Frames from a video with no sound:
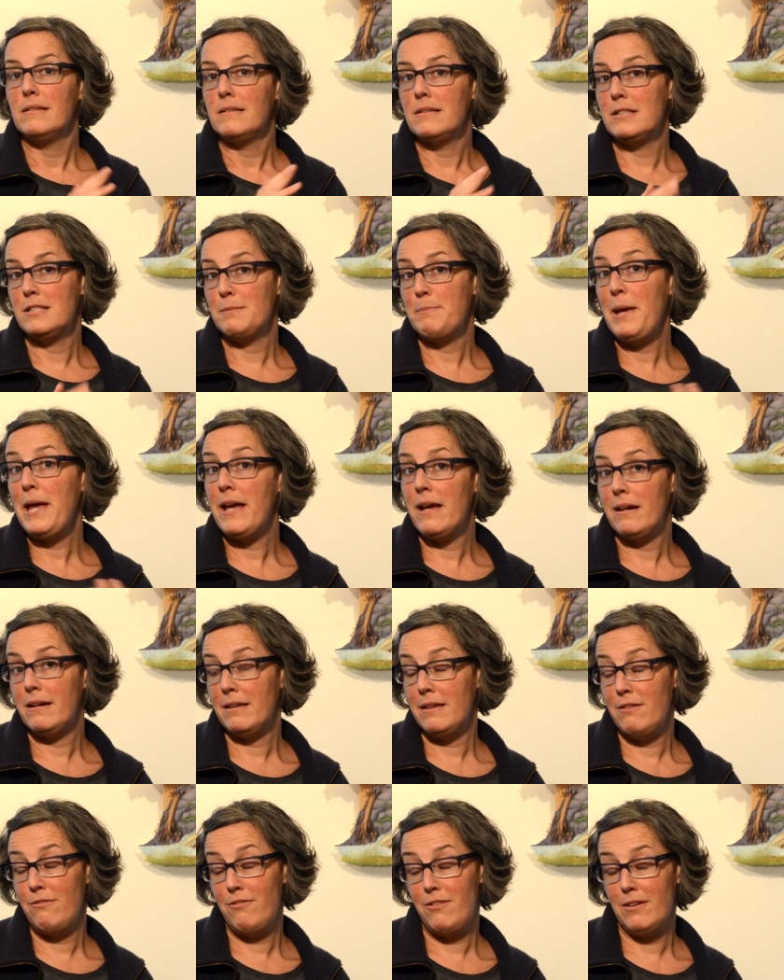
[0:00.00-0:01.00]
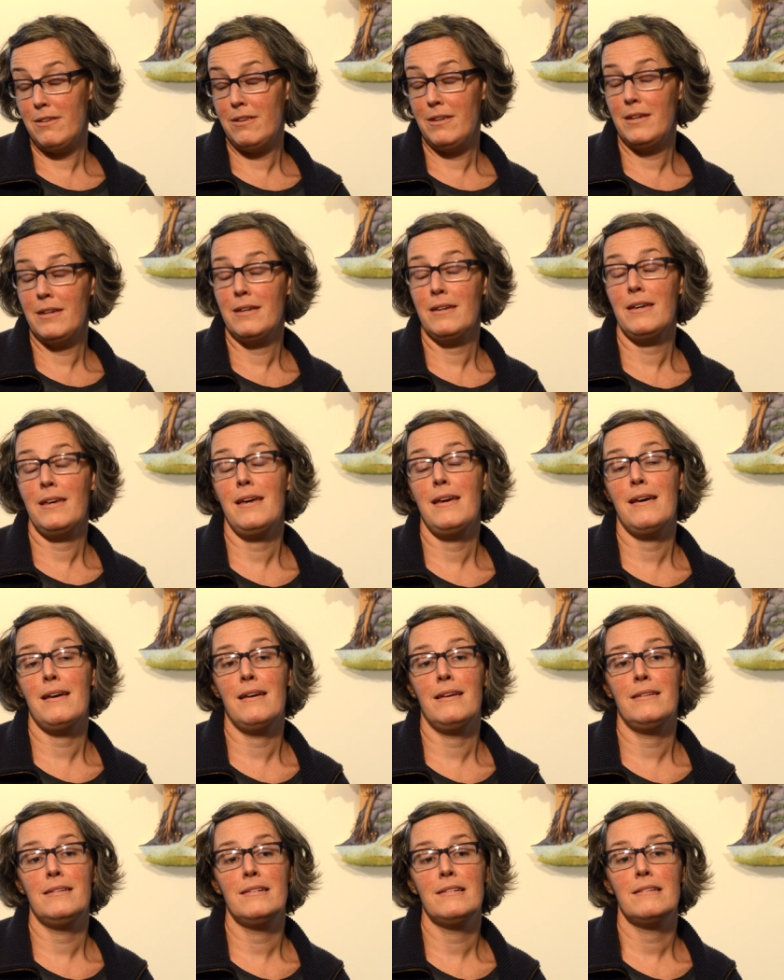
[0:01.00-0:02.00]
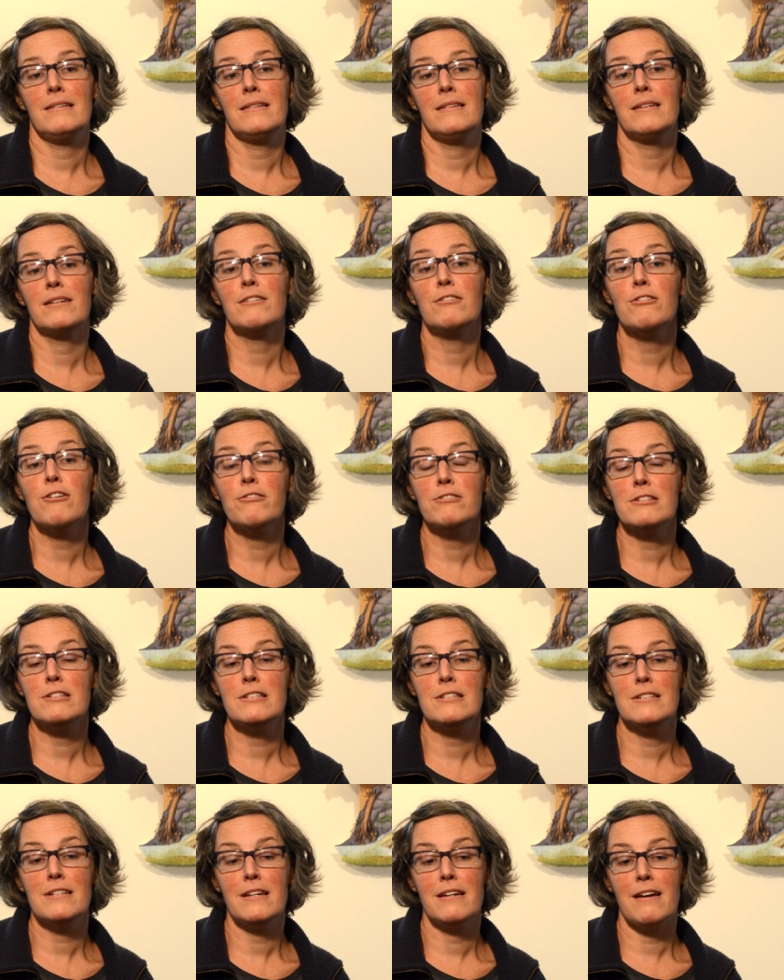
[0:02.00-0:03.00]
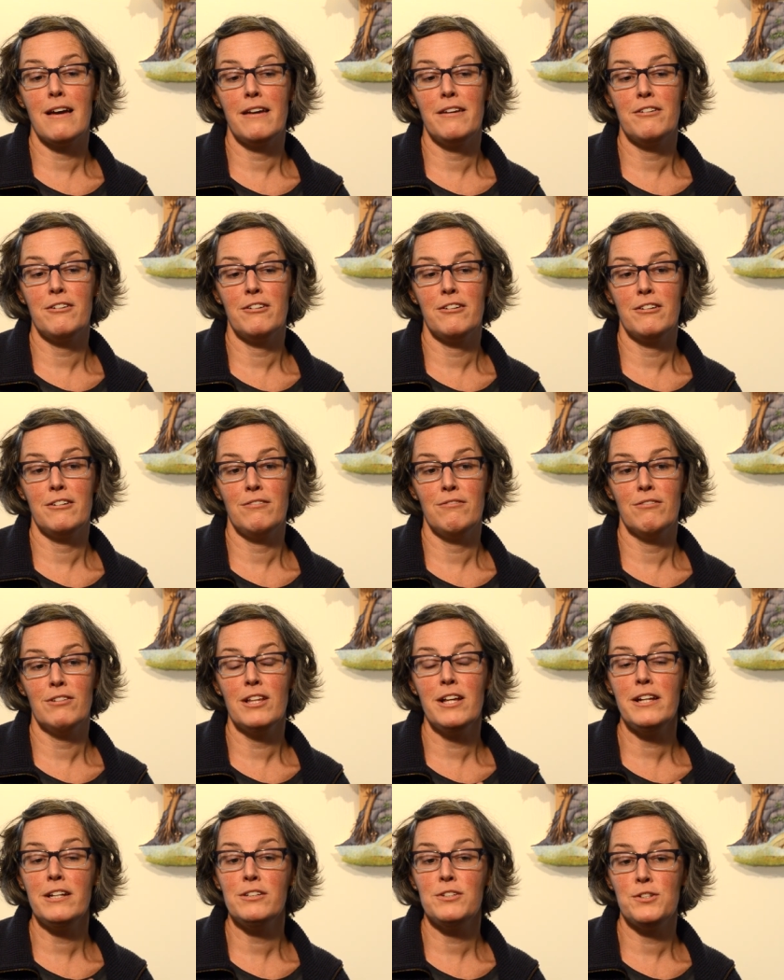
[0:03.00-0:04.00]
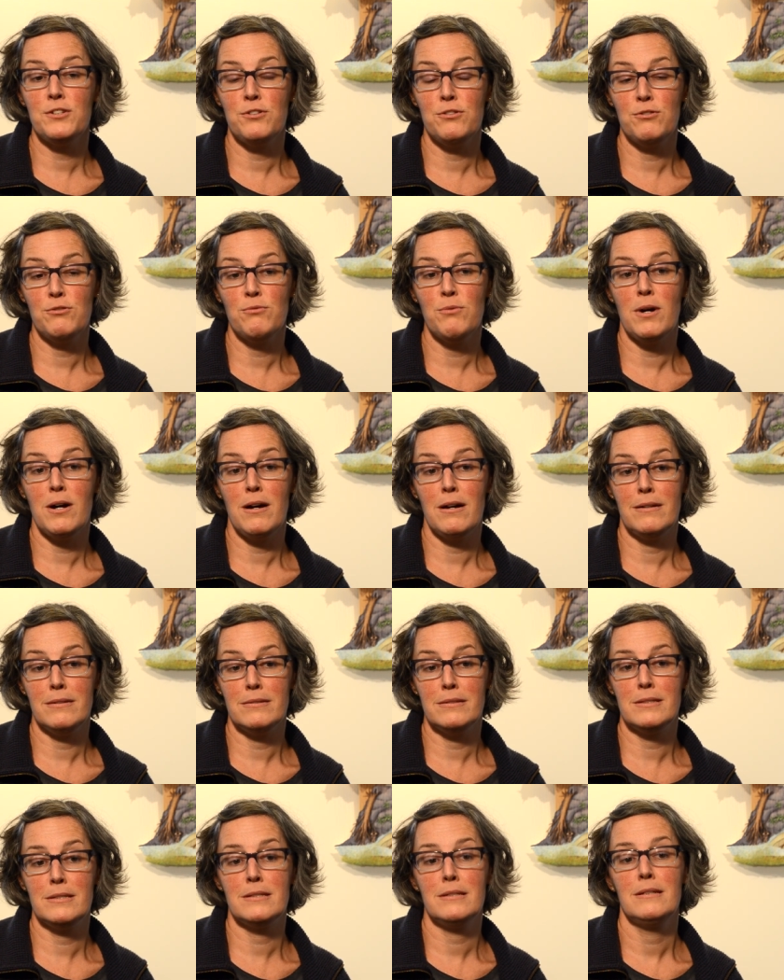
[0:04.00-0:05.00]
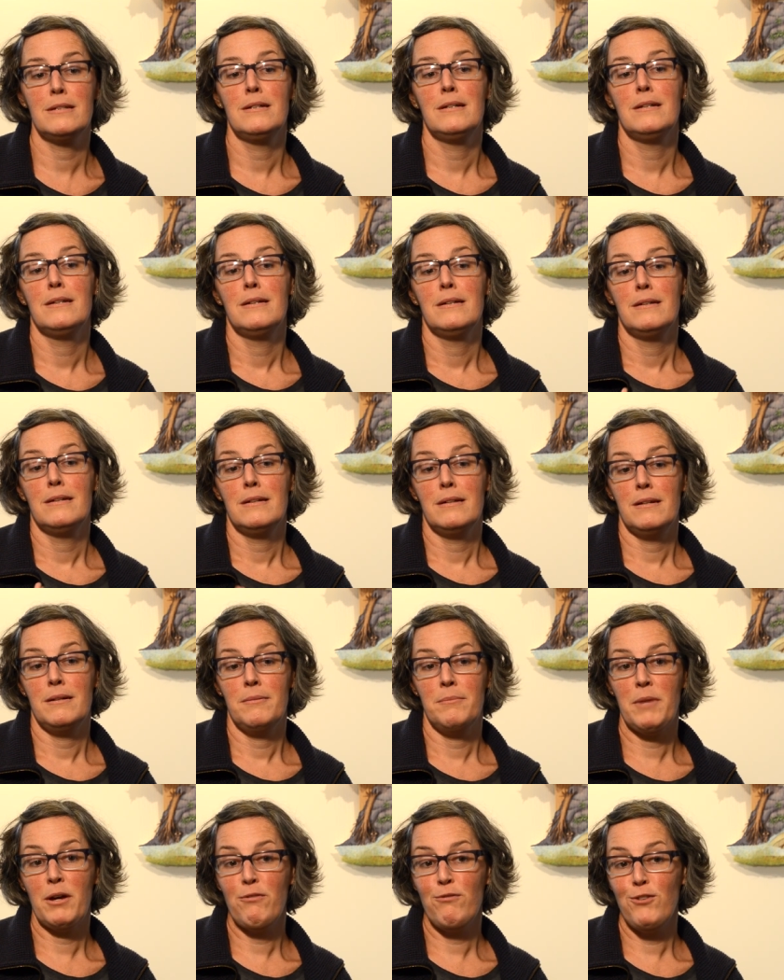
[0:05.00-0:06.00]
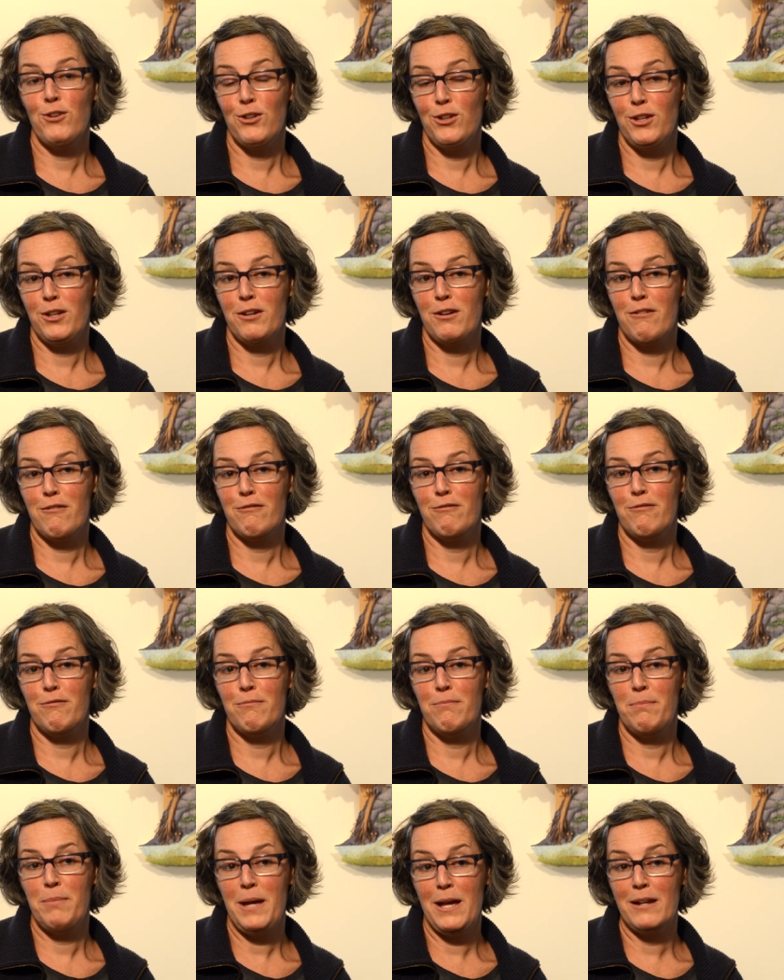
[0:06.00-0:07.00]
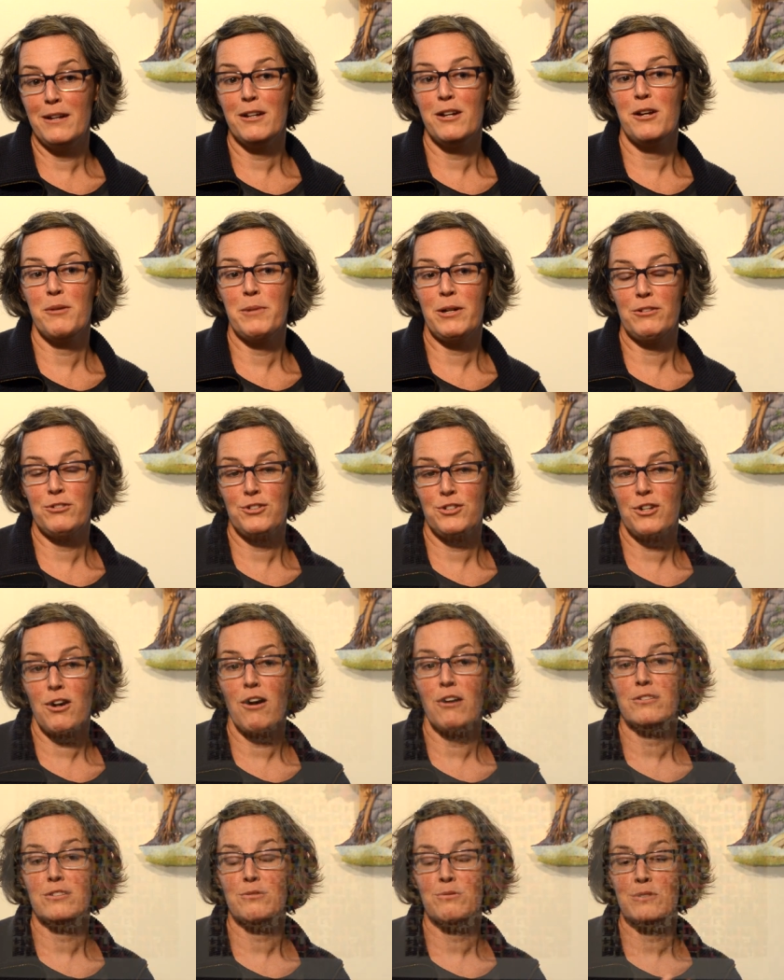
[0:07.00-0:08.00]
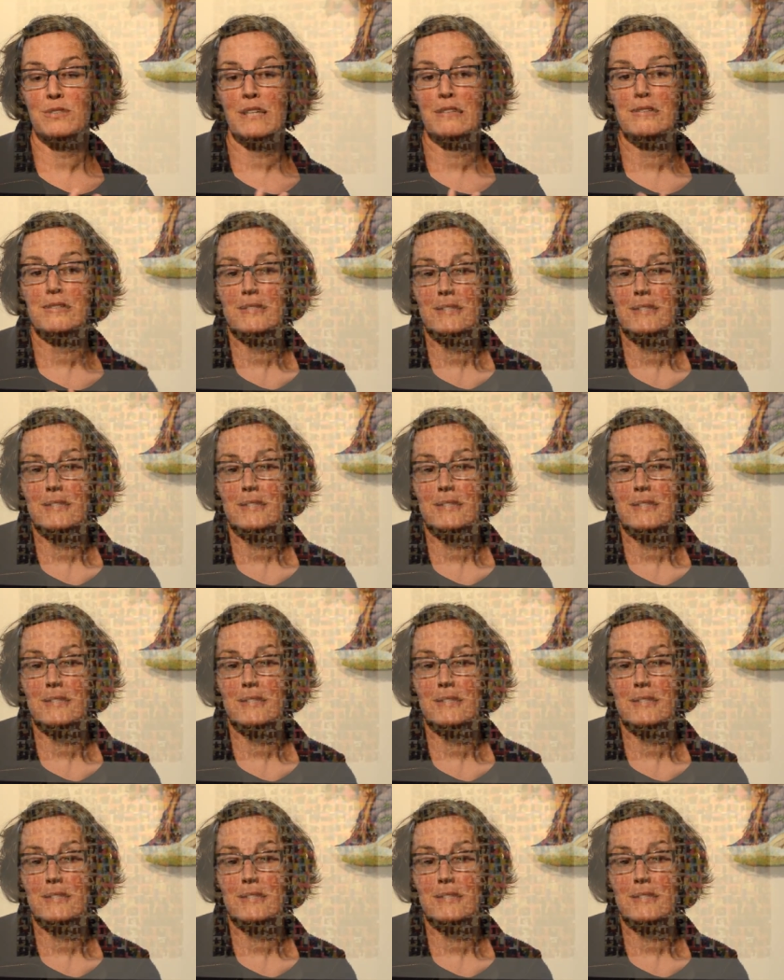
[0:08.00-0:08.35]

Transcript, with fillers: this panicky feeling, and the closest thing I could relate it to was my feeling of panicking about sharks. It was that